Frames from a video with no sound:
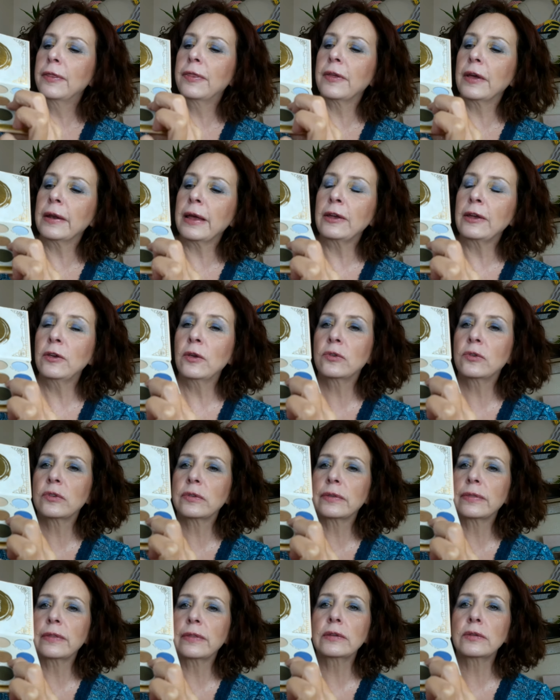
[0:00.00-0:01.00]
then I
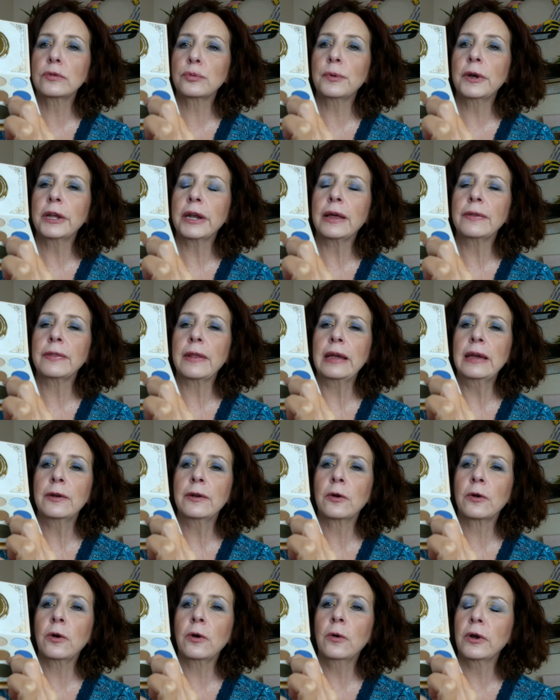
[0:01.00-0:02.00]
used this one on the
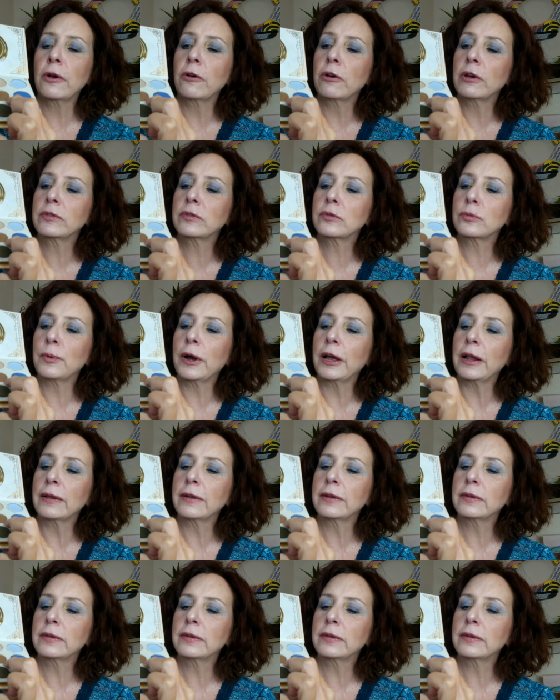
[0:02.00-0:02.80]
inner corner as well.